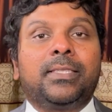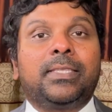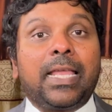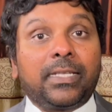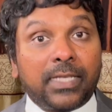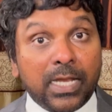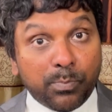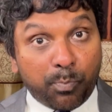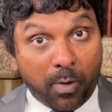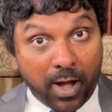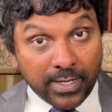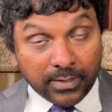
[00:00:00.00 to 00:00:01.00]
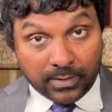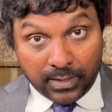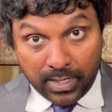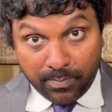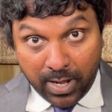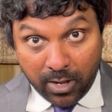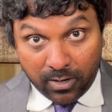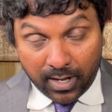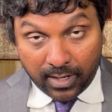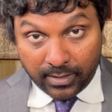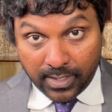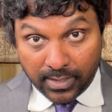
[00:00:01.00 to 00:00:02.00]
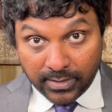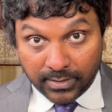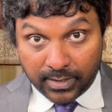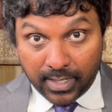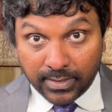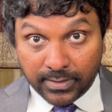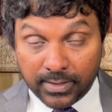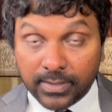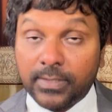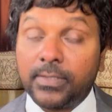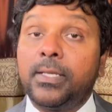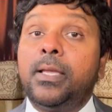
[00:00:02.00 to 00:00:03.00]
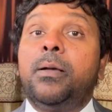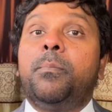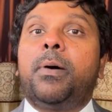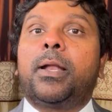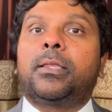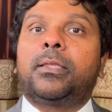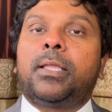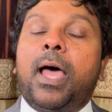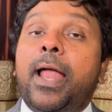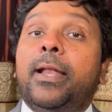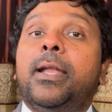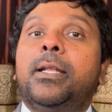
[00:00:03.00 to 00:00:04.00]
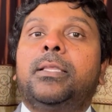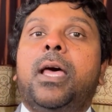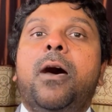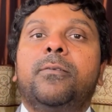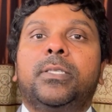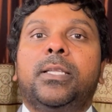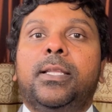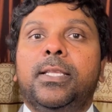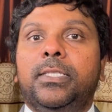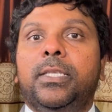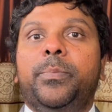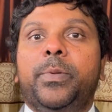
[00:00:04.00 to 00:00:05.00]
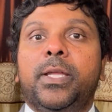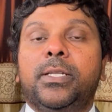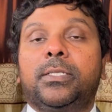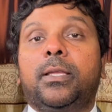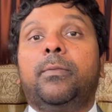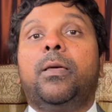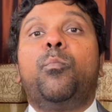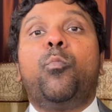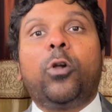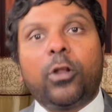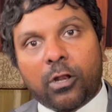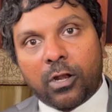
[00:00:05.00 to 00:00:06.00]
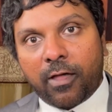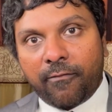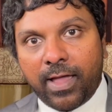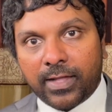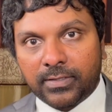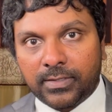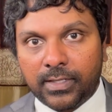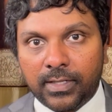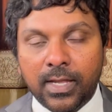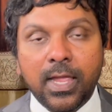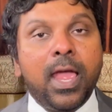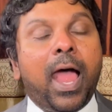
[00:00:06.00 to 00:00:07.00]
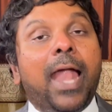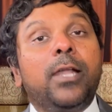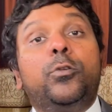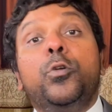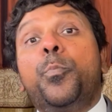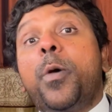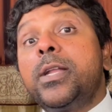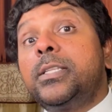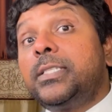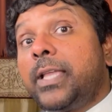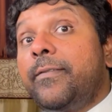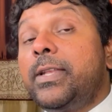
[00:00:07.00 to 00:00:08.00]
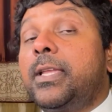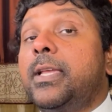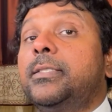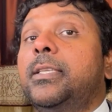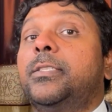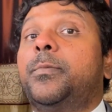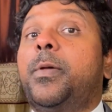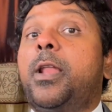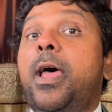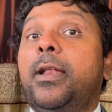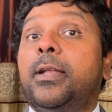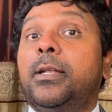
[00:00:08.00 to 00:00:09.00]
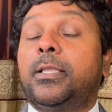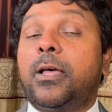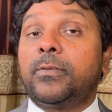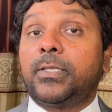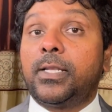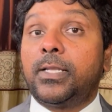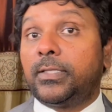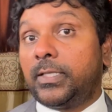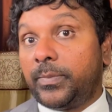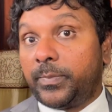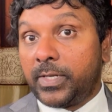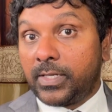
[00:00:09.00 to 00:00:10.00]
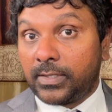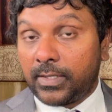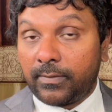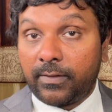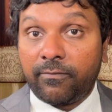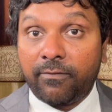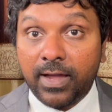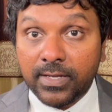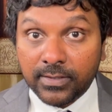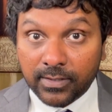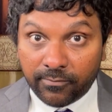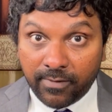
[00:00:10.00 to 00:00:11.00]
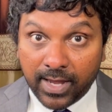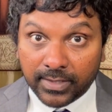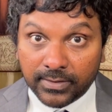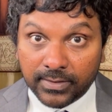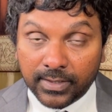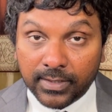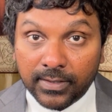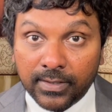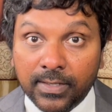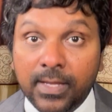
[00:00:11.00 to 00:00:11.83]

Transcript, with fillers: 13.3 myocarditis cases per 100,000 recipients of the Moderna vaccine and 2.7 cases per 100,000 recipients of the Pfizer vaccine,